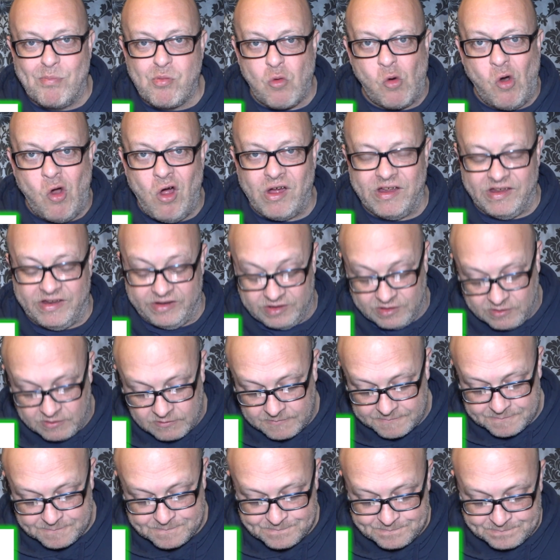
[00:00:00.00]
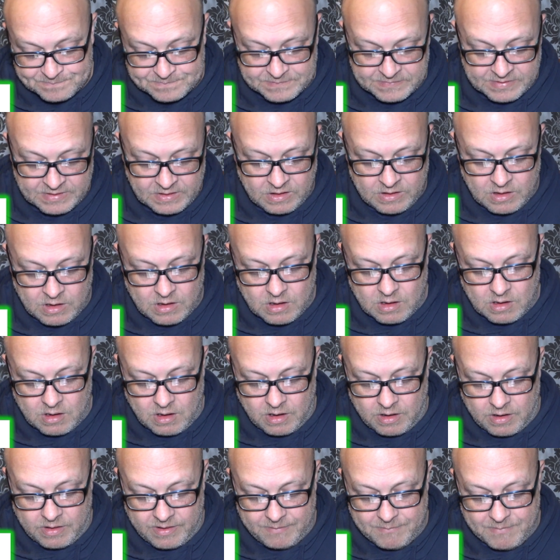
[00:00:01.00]
Brian.
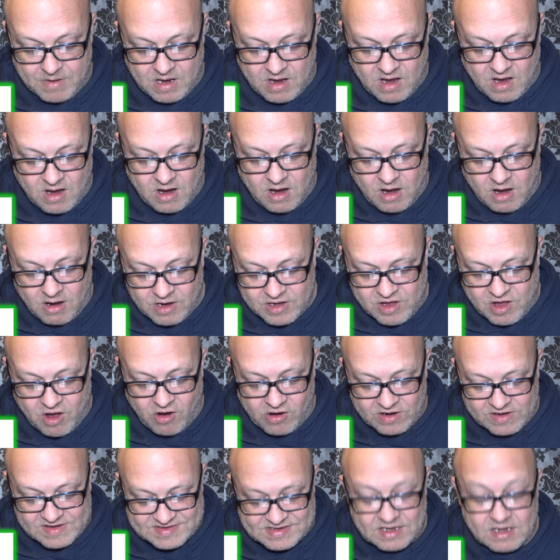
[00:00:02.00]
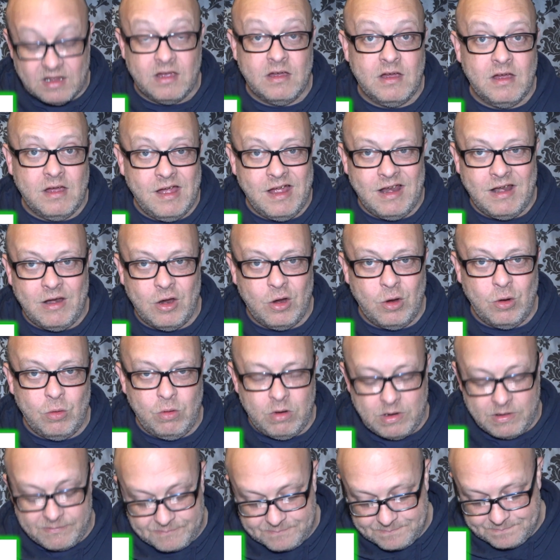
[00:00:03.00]
Um, hi guys, hello.
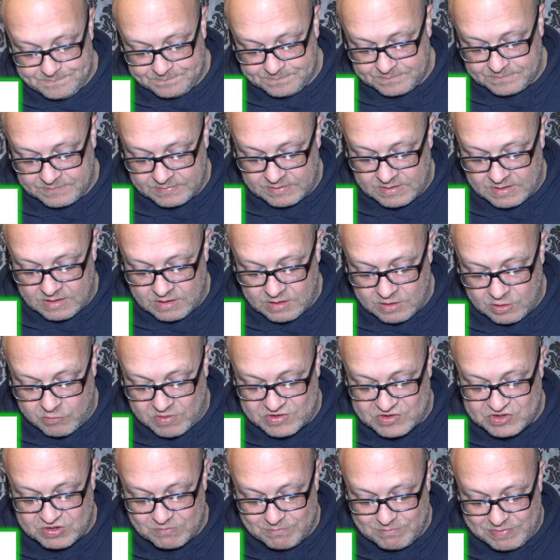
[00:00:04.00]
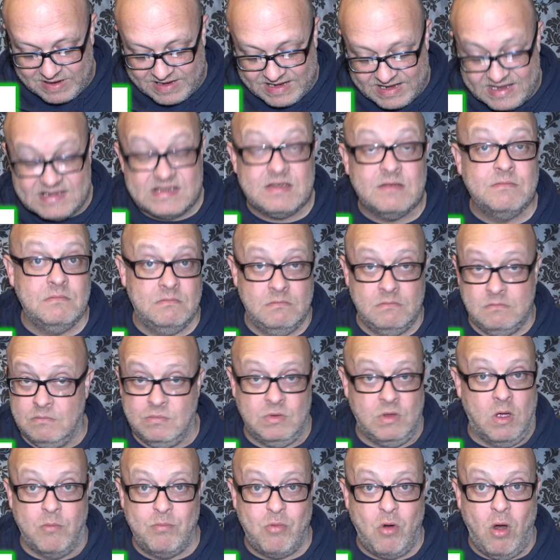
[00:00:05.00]
Question please.
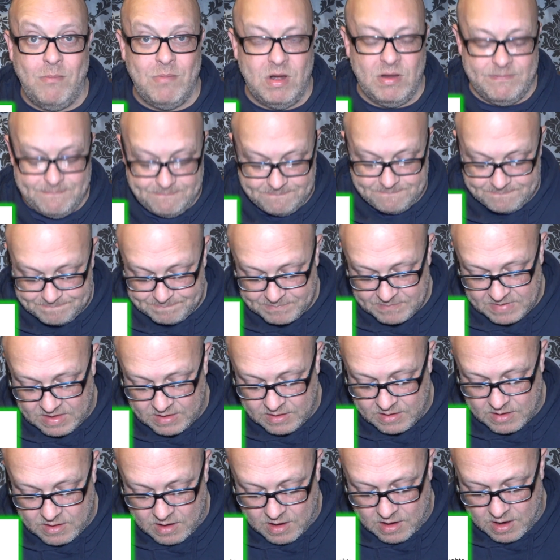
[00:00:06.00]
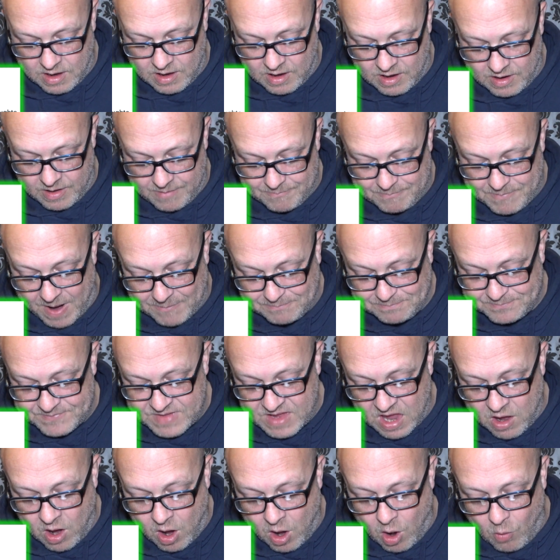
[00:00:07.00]
No problem. Um,
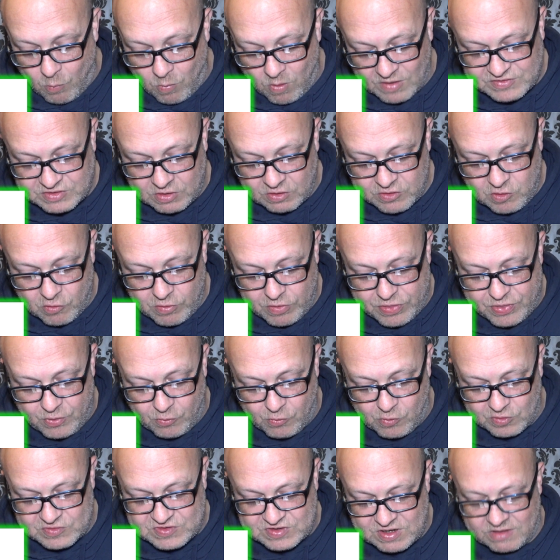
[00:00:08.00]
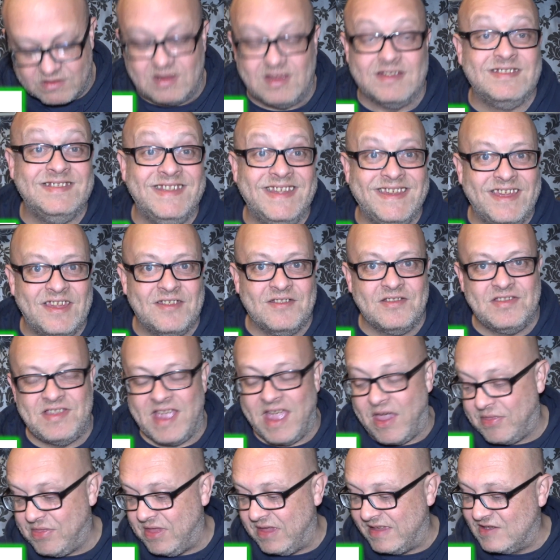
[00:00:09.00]
what are your thoughts on
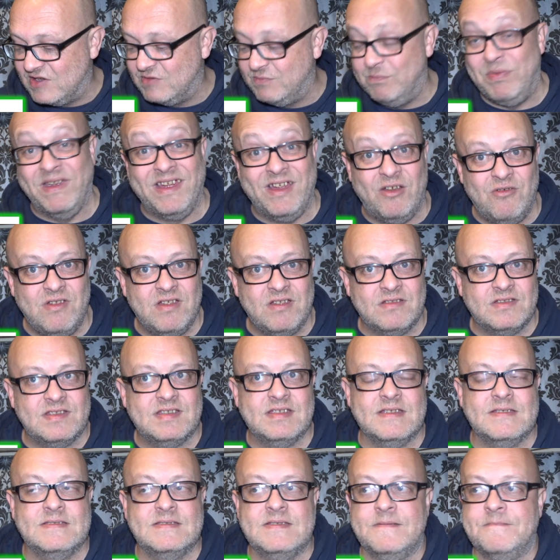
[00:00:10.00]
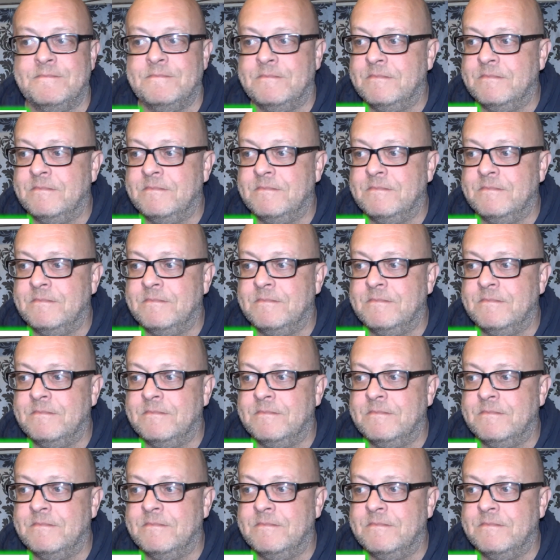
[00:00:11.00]
near-death experiences?